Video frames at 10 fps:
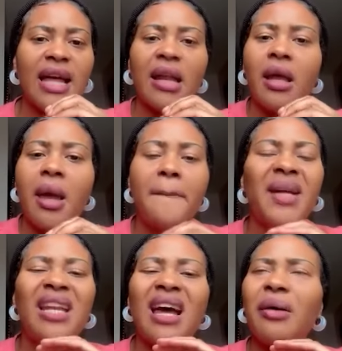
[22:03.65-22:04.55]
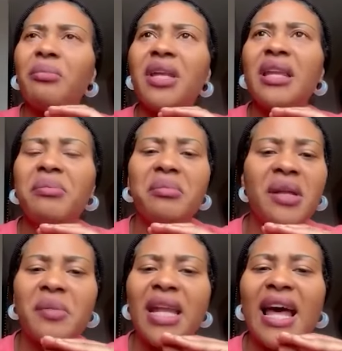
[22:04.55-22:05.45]
And
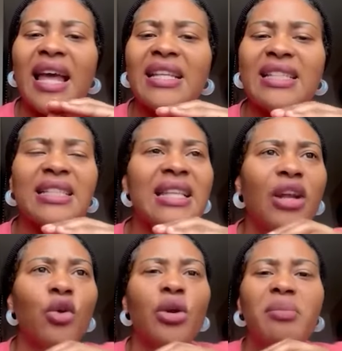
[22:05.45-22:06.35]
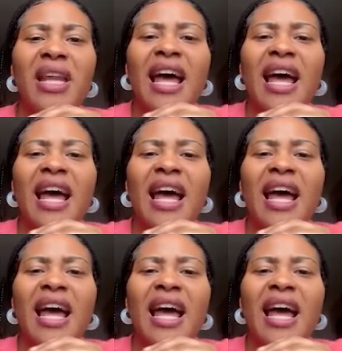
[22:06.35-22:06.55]
this is not known.